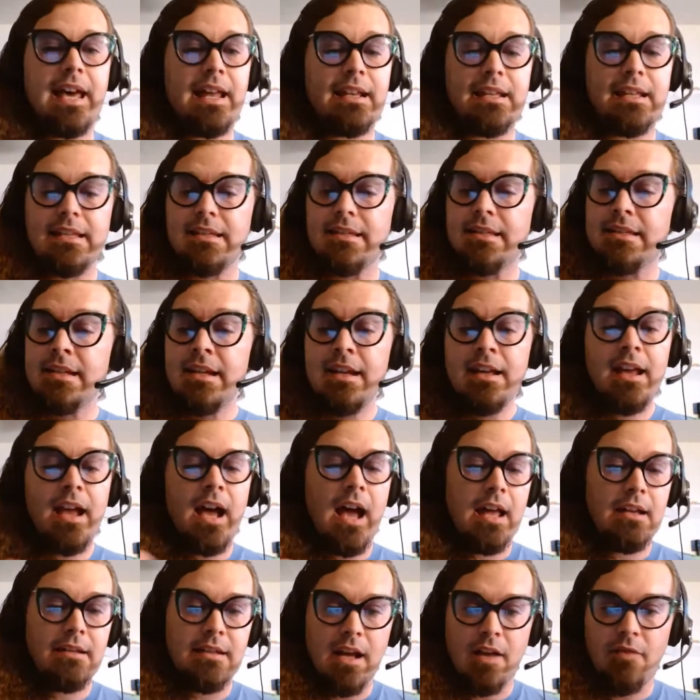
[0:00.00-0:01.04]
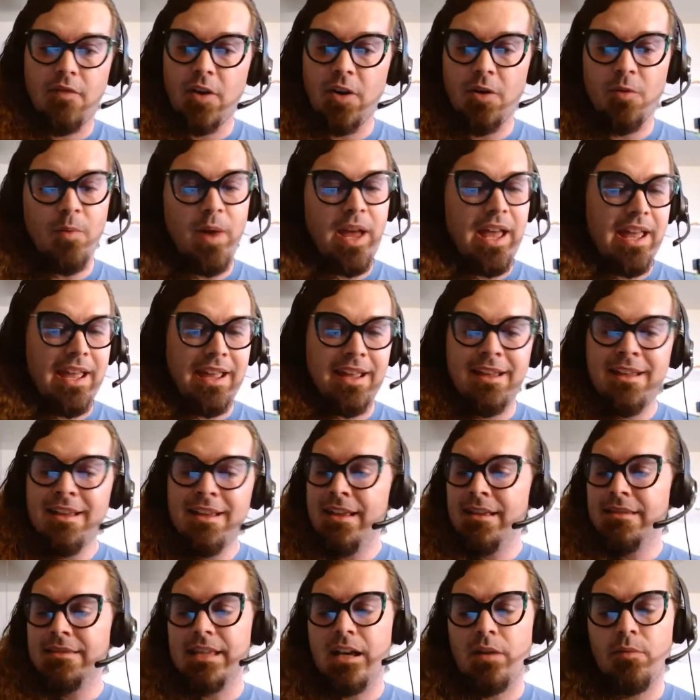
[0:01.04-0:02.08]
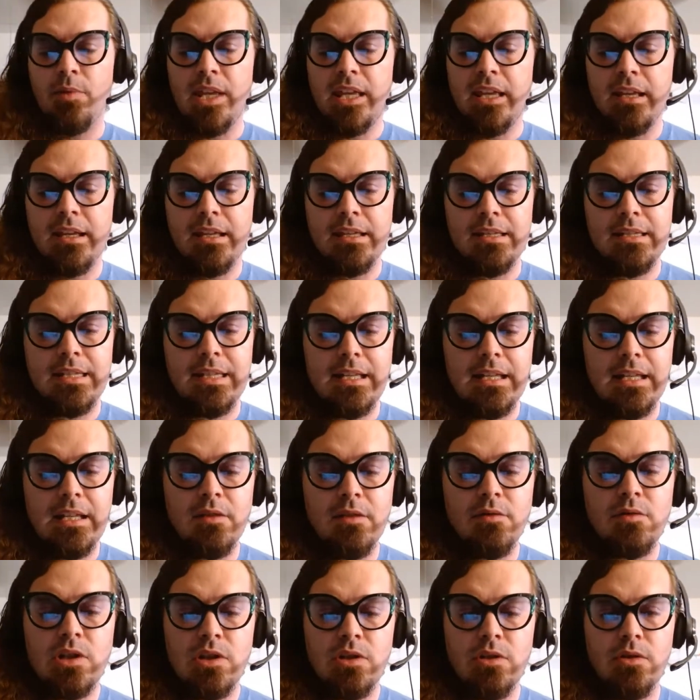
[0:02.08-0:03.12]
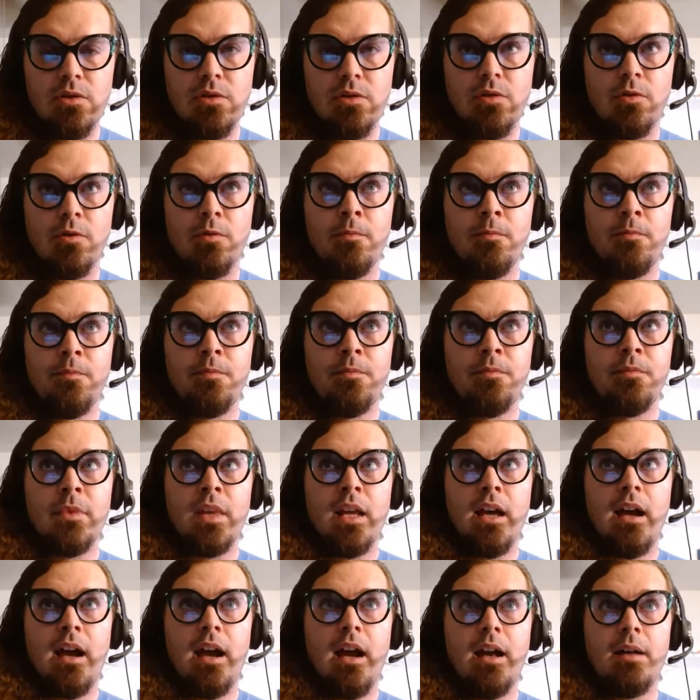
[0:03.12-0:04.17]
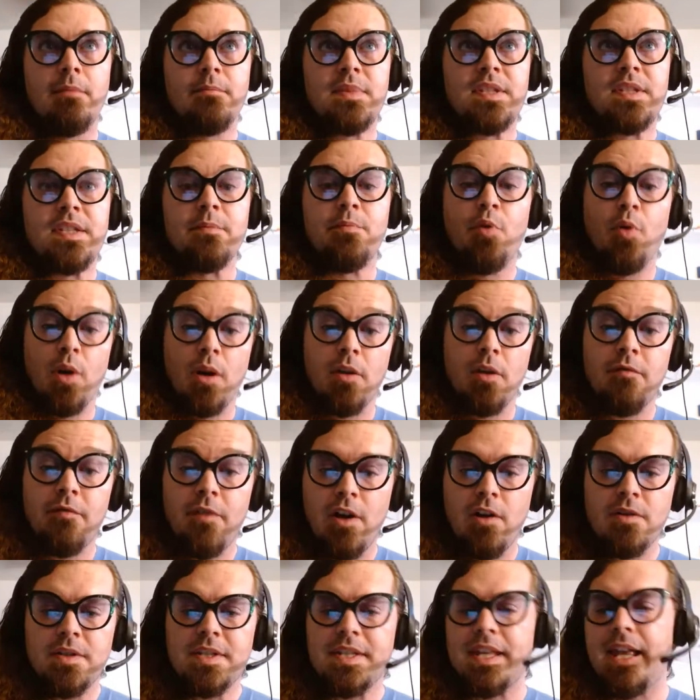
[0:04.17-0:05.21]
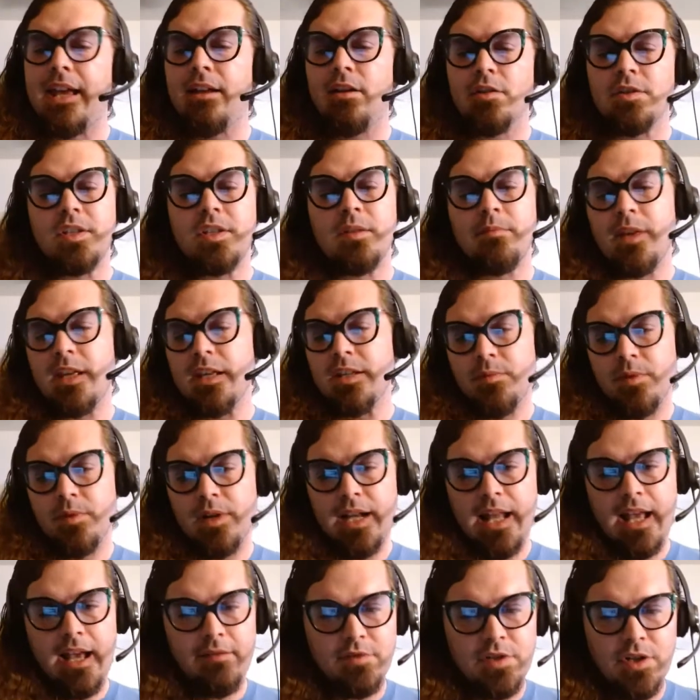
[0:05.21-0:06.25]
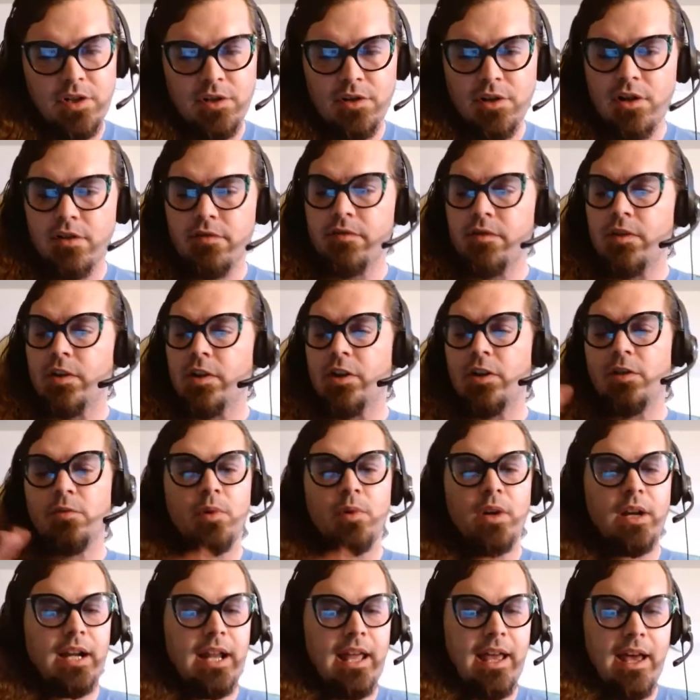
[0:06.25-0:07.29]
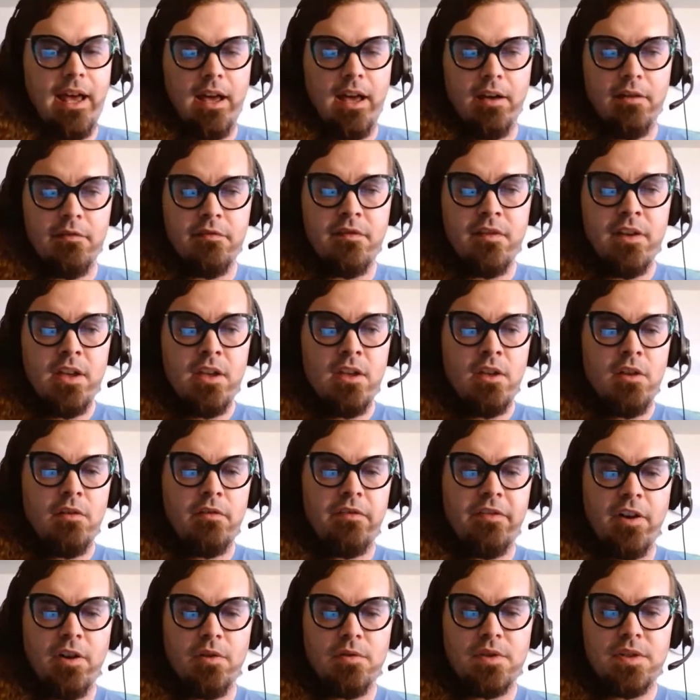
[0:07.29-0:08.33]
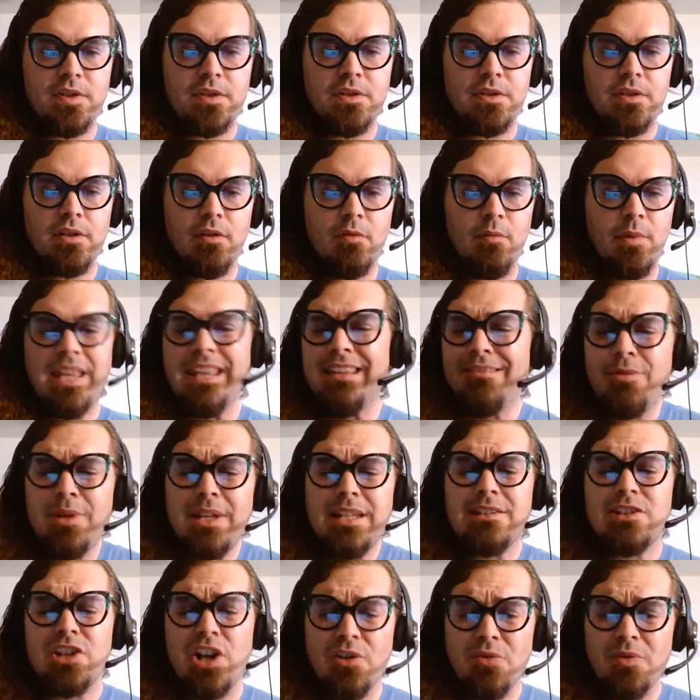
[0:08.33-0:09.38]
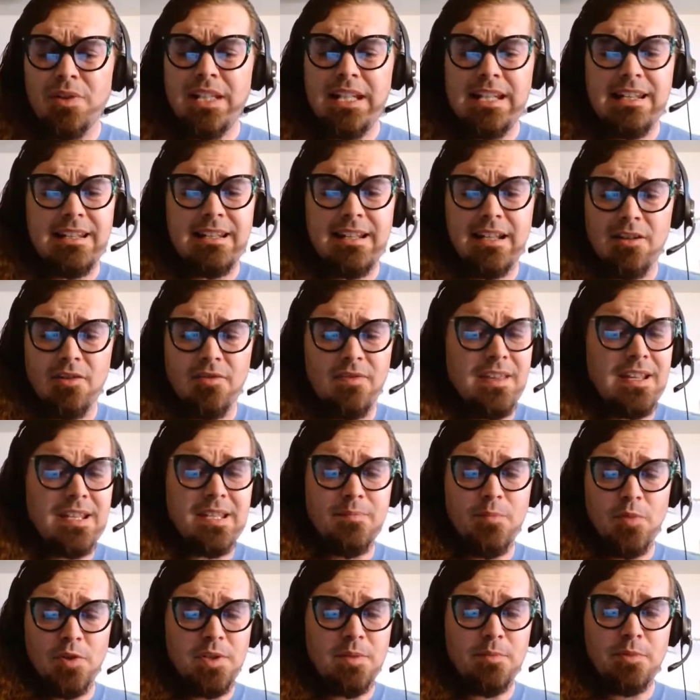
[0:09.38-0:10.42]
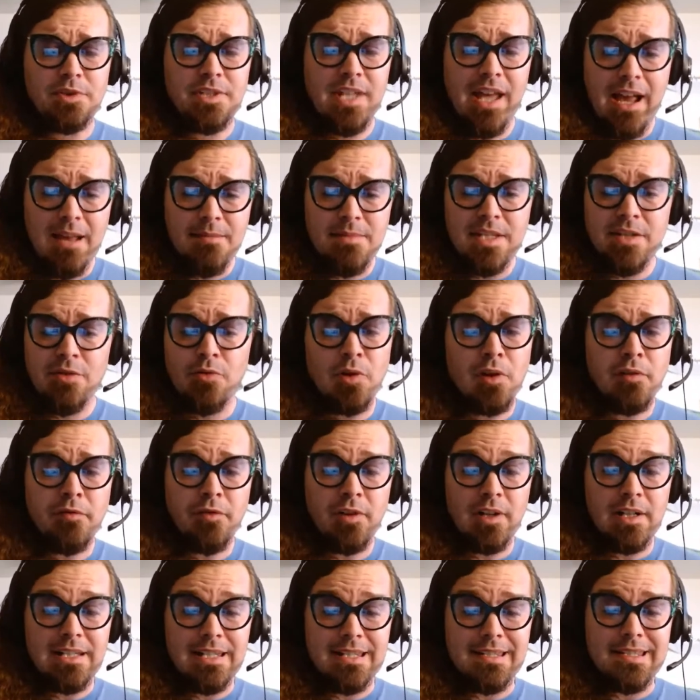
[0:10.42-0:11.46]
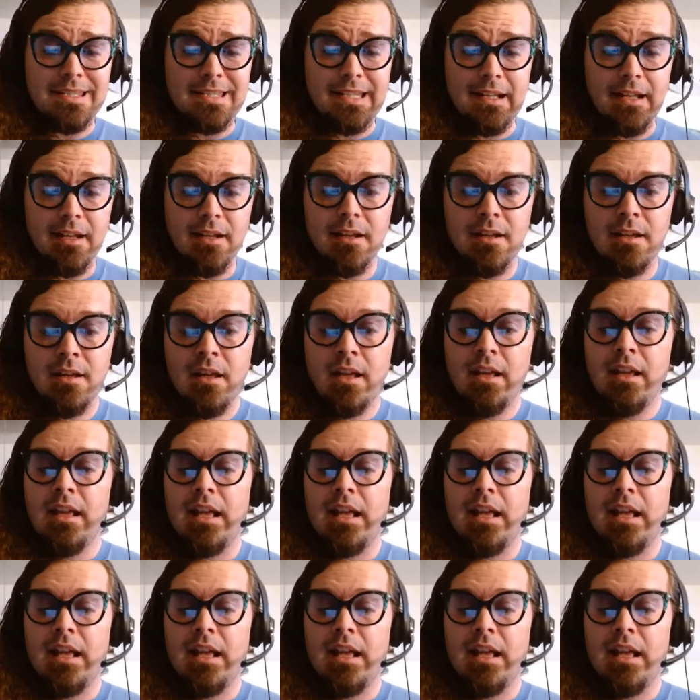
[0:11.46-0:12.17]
that is another way that we can continue to support folks. And also because we're going to have turnover, we're going to have folks, we generally need to hear things multiple times in order for it to stick.